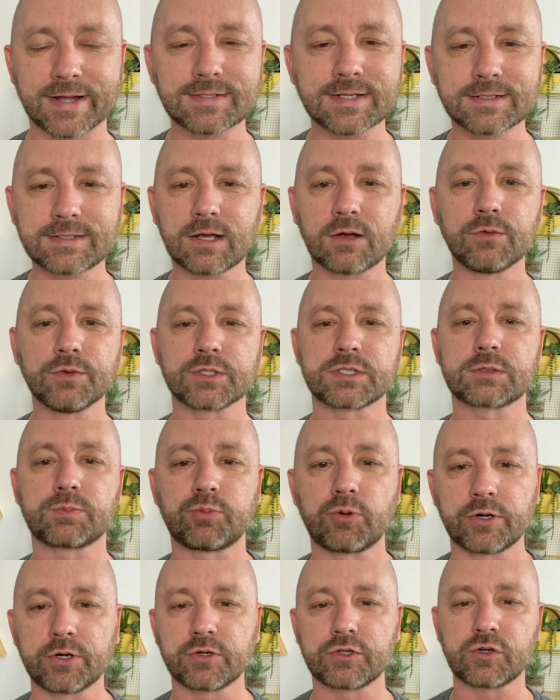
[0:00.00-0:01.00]
like telling the
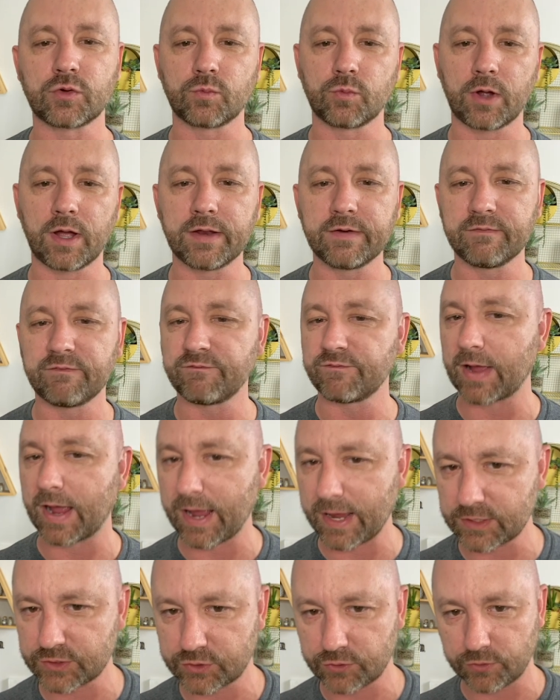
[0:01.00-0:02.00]
sprinter to run
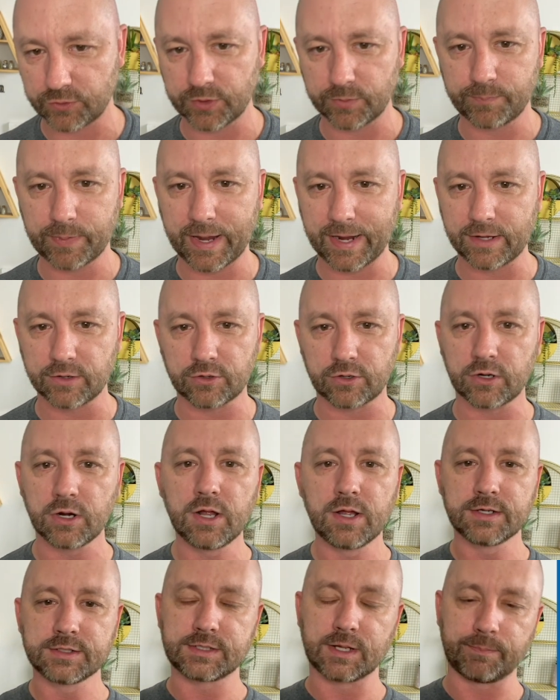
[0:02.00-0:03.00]
faster or the painter
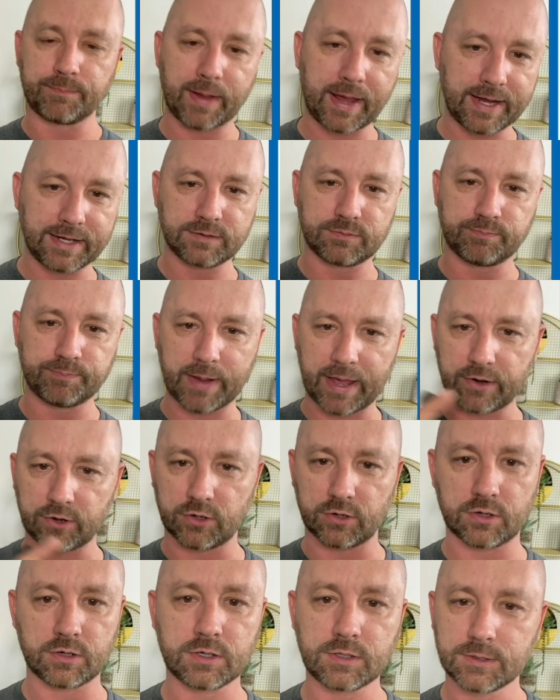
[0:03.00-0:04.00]
to paint
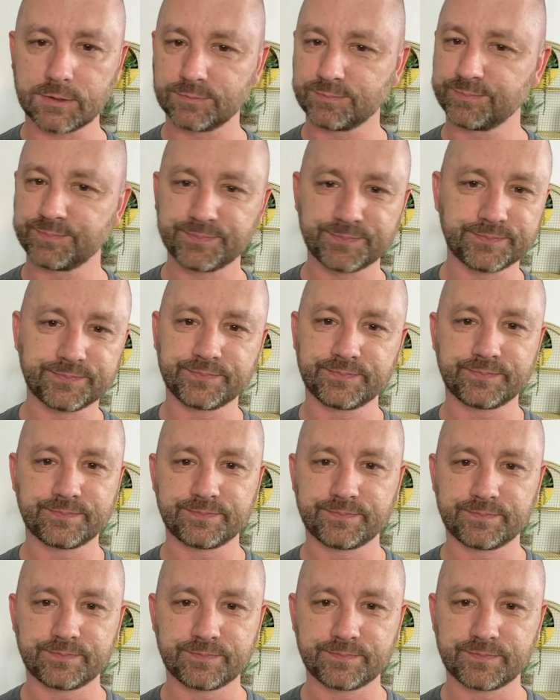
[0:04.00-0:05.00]
better.
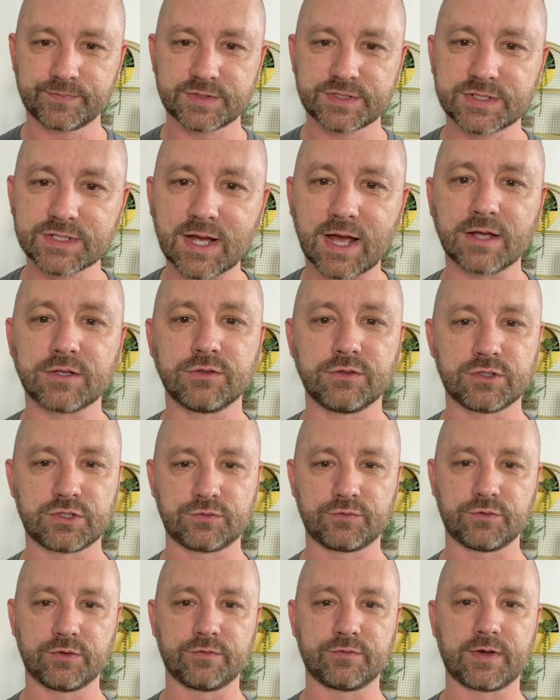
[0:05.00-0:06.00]
It's not
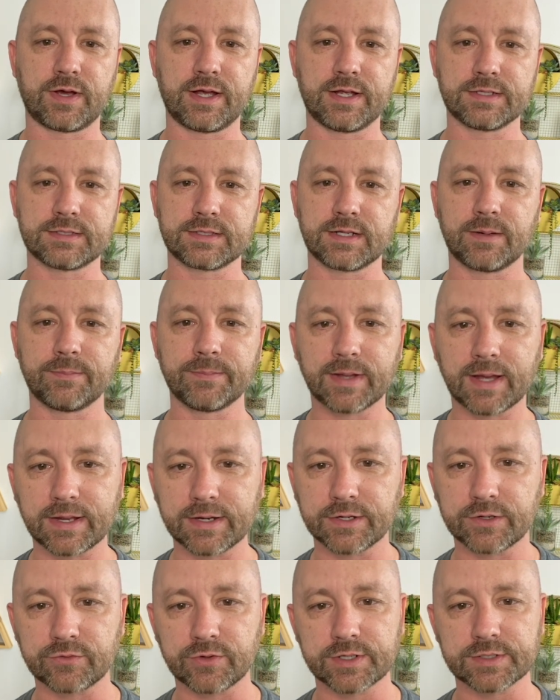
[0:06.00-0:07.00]
useful advice, and I'm not
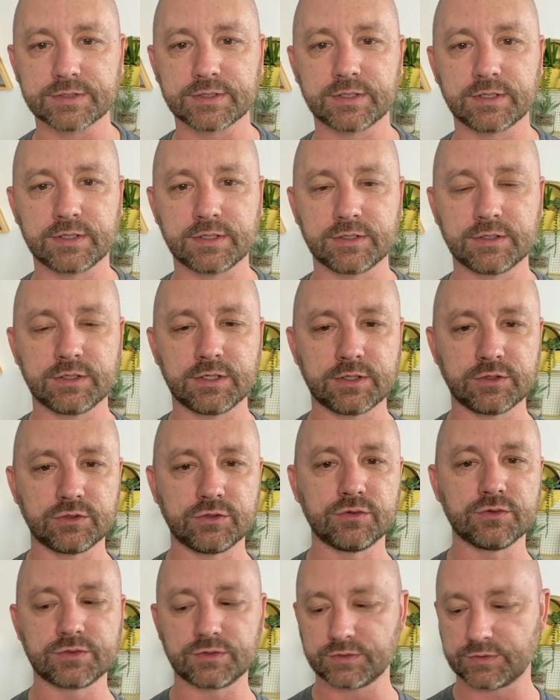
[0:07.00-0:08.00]
interested in
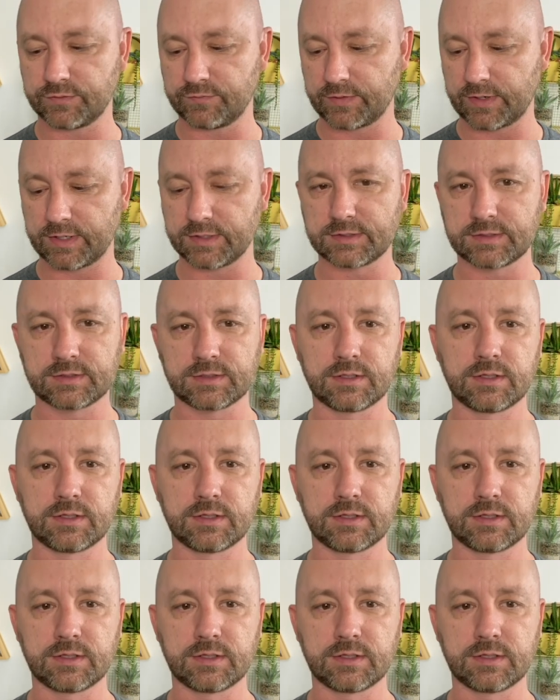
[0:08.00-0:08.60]
useless advice.